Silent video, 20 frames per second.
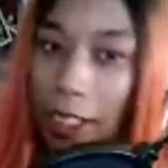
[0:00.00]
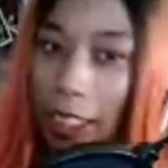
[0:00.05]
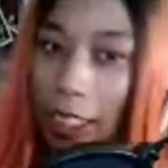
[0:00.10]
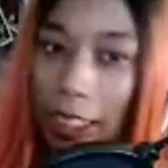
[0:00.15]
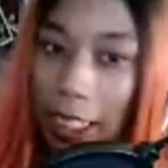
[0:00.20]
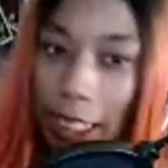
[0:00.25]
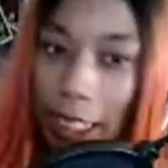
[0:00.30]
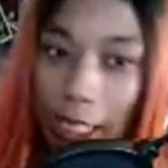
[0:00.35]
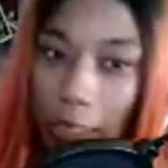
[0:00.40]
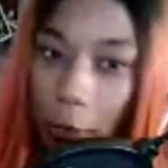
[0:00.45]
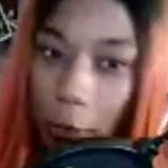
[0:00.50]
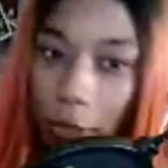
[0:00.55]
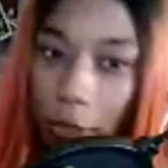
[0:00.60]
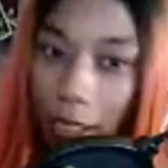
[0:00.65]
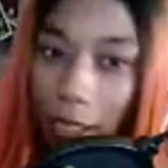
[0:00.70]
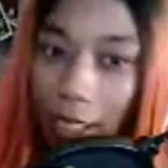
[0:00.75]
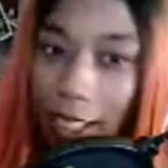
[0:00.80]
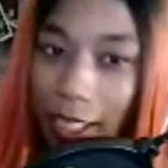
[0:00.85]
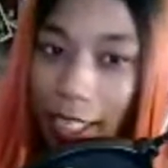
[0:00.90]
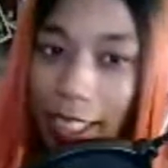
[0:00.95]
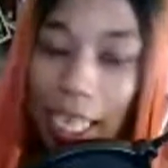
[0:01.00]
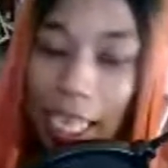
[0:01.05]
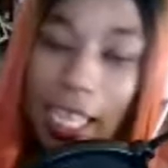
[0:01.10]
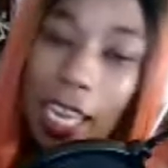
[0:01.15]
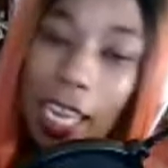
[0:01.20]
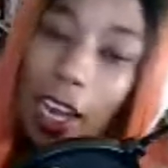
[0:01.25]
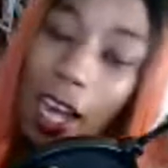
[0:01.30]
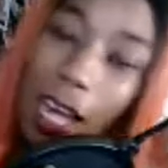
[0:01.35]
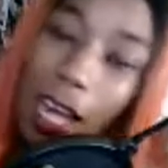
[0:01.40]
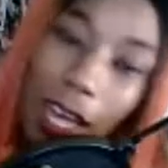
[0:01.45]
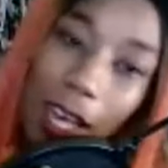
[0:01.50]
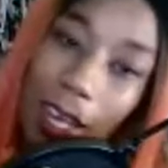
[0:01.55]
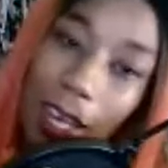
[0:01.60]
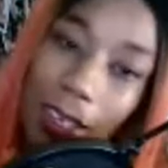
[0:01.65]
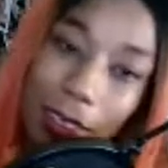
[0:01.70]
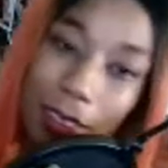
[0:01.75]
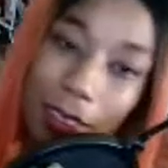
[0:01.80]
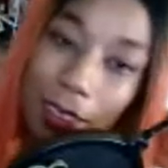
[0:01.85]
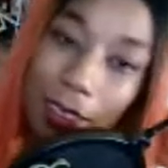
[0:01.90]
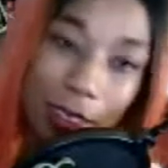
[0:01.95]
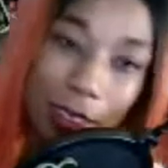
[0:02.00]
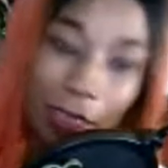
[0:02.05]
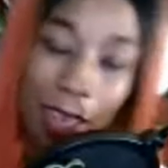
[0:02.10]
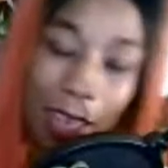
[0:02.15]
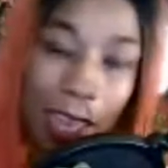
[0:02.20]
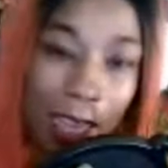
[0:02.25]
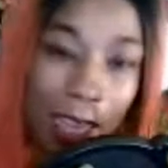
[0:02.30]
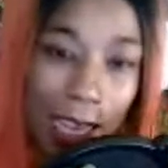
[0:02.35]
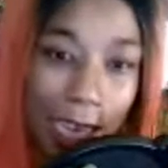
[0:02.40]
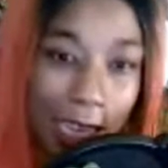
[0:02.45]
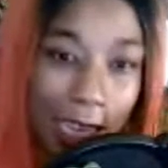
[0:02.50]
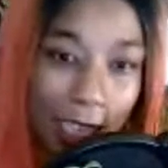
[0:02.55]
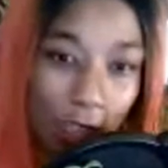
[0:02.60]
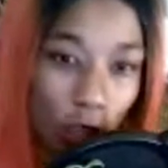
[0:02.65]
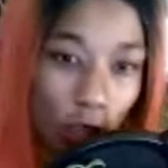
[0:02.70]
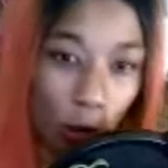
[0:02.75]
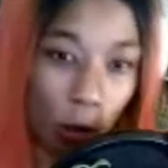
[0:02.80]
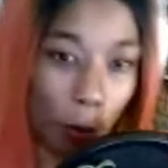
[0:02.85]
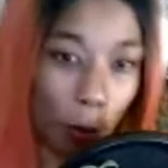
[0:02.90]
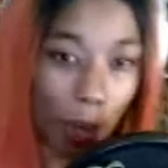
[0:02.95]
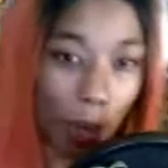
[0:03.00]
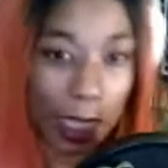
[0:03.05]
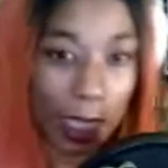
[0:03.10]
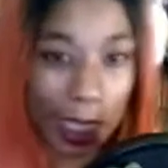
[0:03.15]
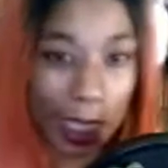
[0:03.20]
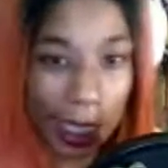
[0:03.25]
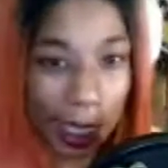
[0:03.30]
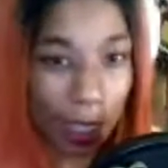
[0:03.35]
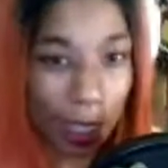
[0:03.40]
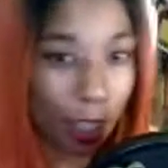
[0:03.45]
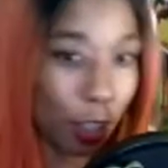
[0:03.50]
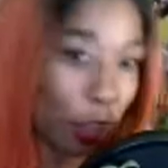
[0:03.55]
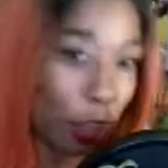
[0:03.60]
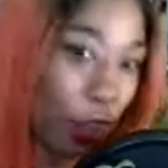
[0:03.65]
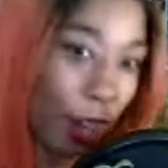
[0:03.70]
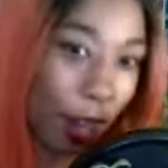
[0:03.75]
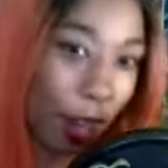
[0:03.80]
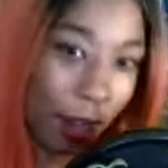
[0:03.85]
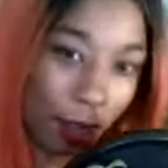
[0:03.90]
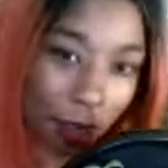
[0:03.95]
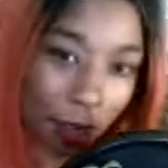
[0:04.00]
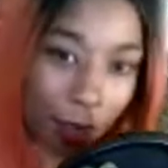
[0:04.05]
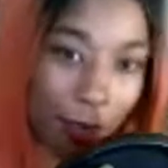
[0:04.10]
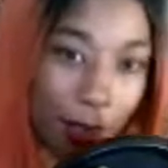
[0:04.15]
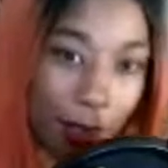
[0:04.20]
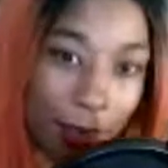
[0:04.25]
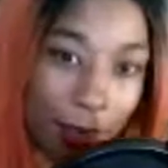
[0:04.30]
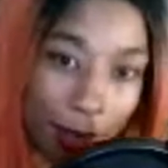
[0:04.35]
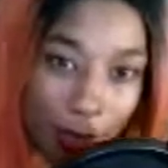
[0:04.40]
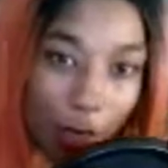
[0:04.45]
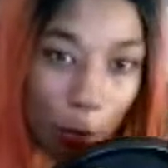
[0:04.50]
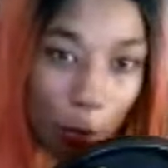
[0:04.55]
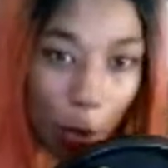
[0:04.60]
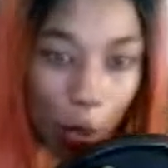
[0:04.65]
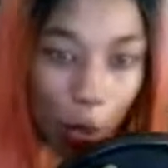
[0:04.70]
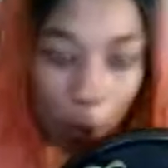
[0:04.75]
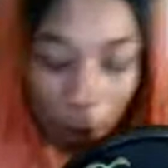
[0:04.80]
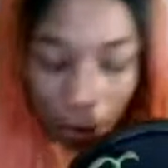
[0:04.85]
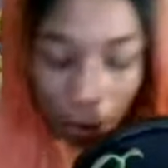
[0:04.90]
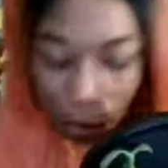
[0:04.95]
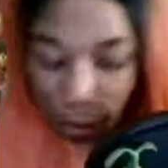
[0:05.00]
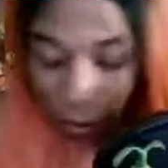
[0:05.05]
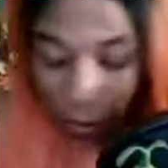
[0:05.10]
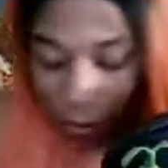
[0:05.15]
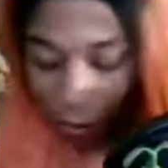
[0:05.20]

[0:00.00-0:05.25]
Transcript: dick. It was hilarious. I like any joke about a dick. So yeah, I'm all about it.